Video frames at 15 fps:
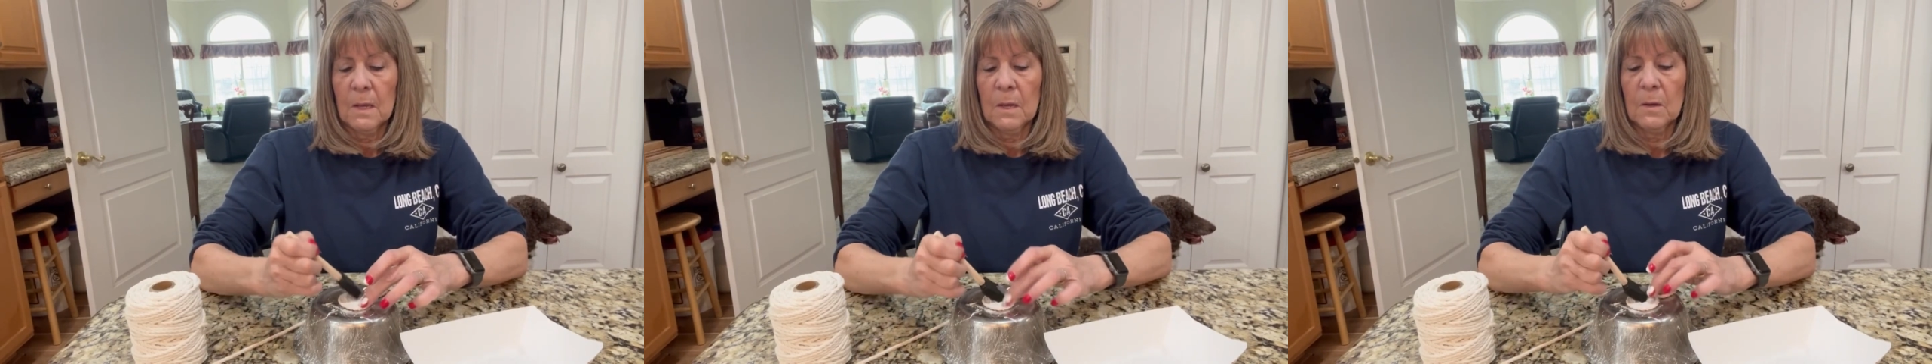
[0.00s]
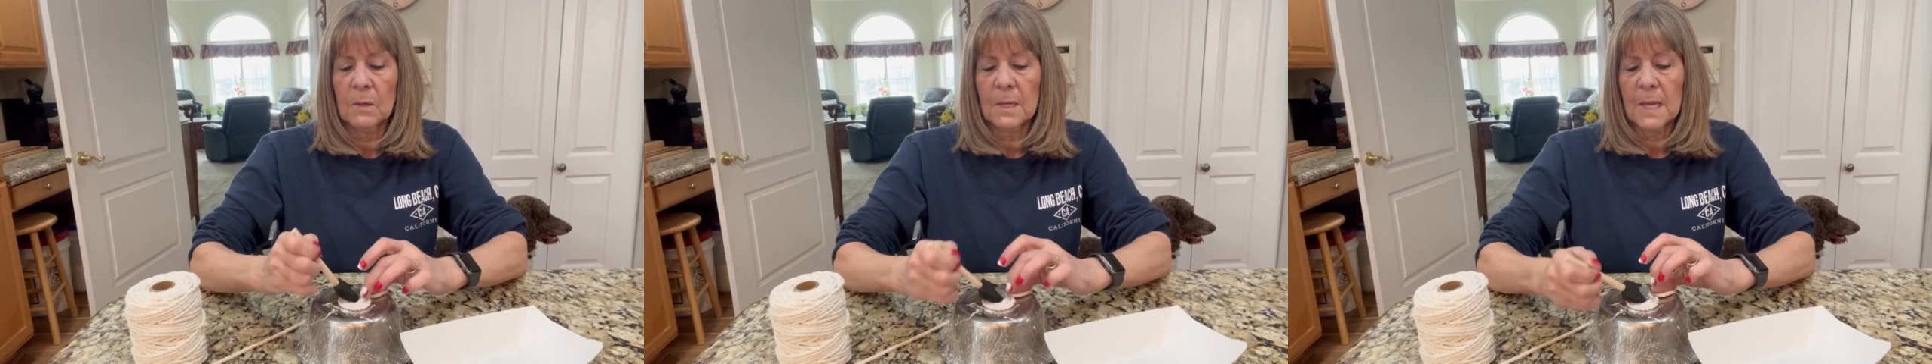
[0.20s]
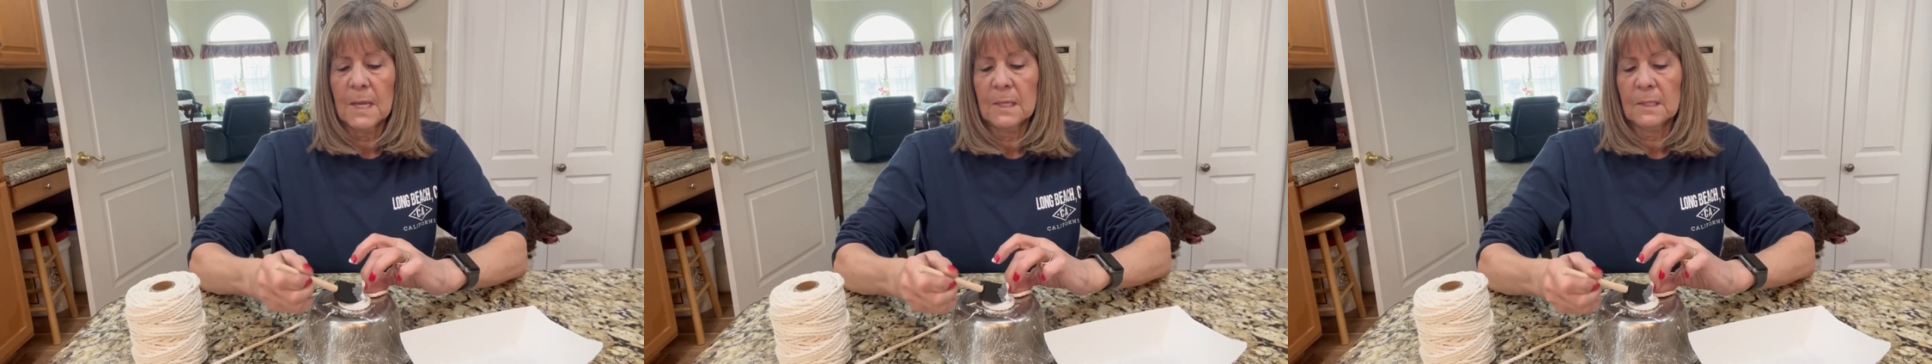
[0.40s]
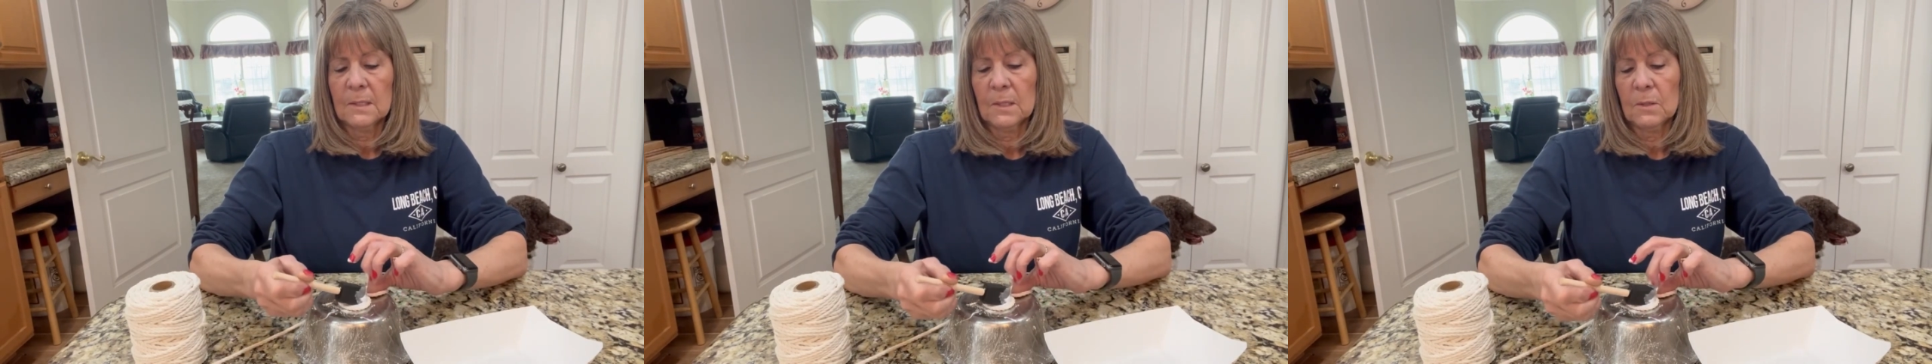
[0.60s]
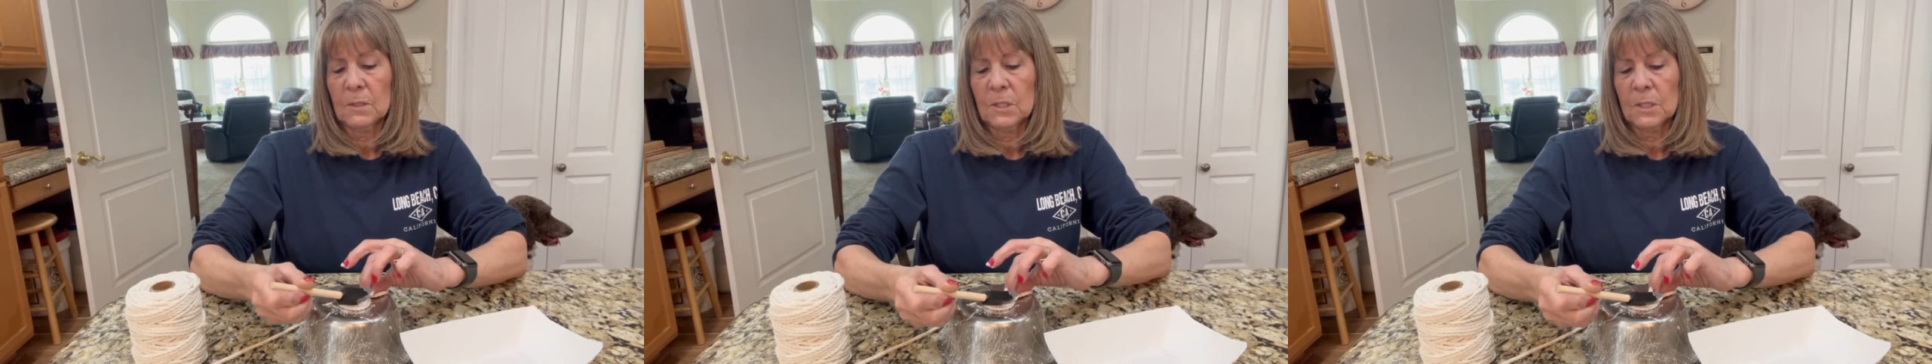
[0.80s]
Okay,
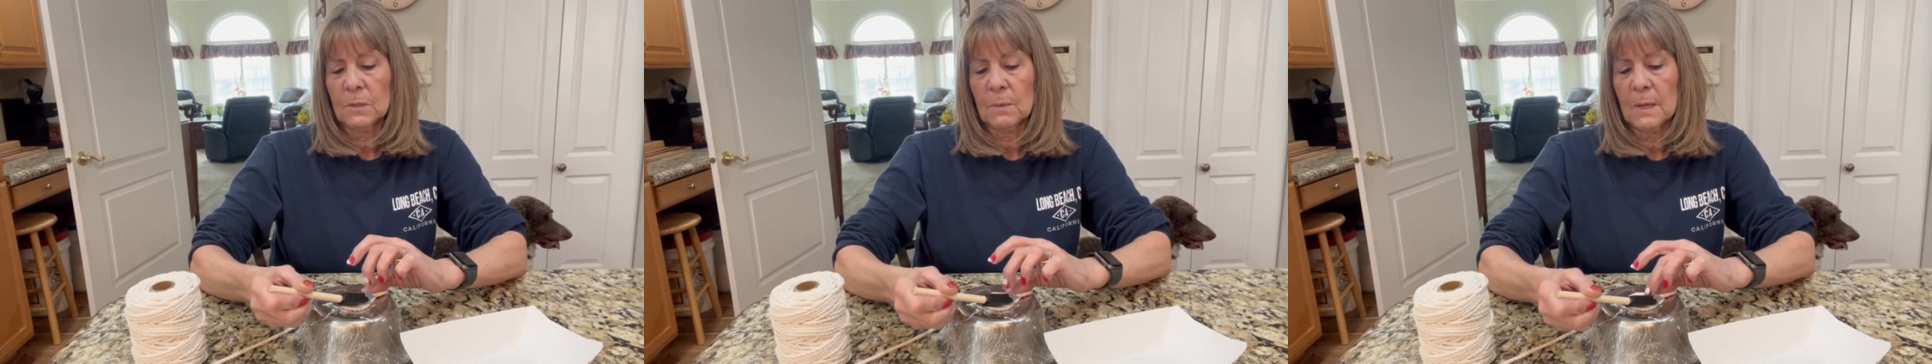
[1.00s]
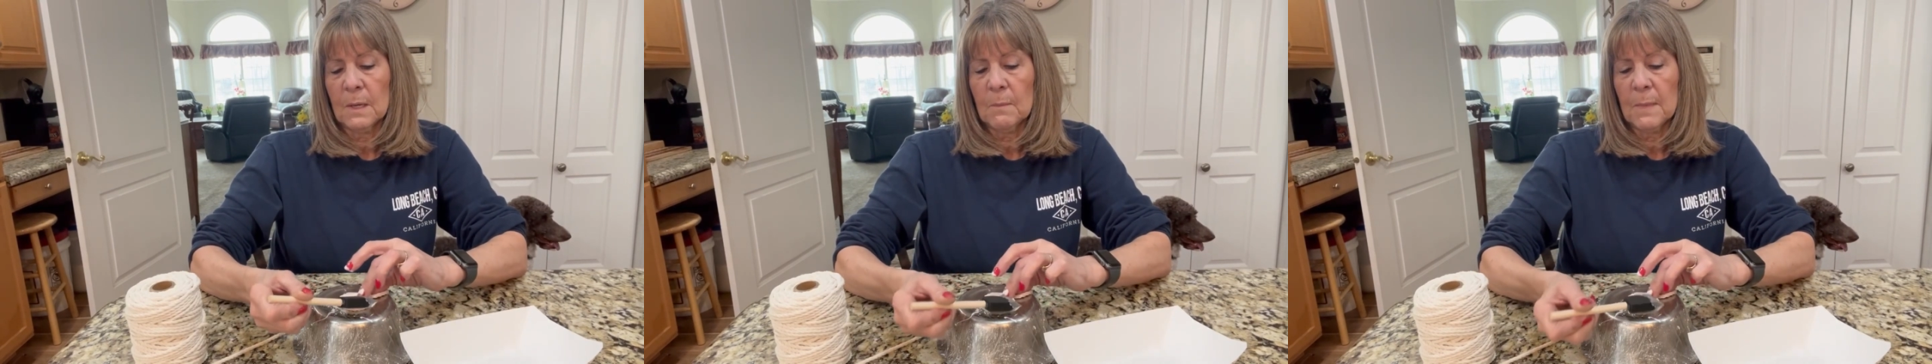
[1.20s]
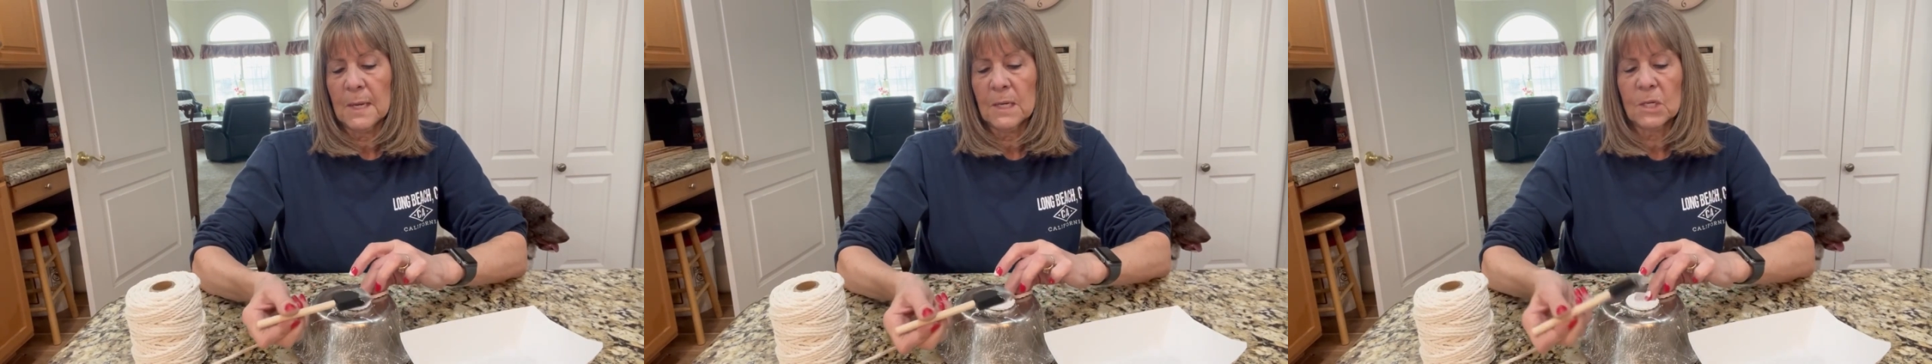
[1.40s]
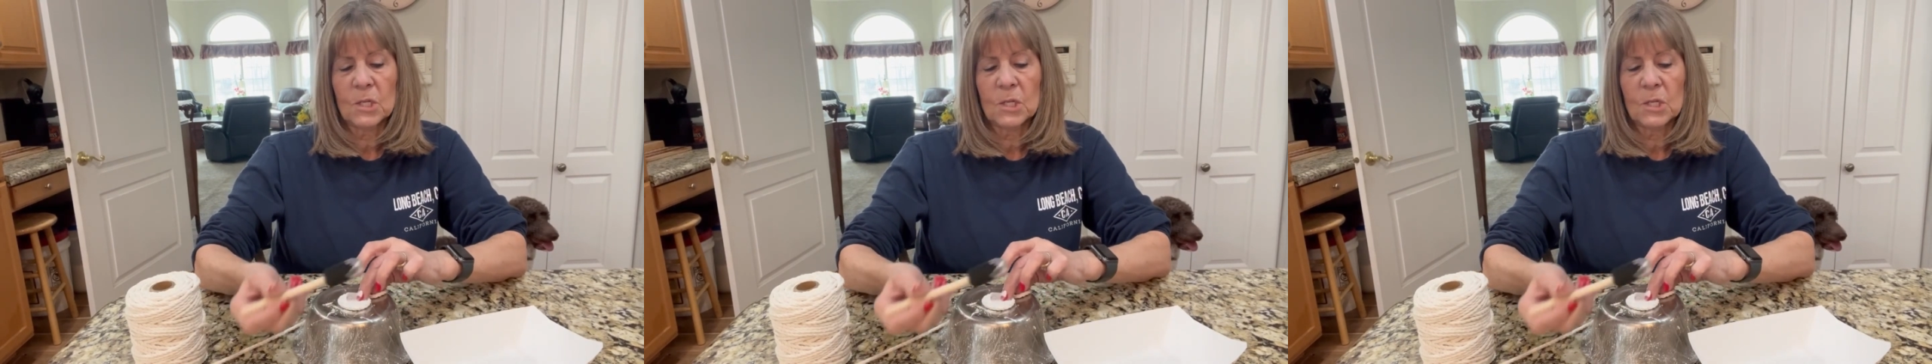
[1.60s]
so just want to make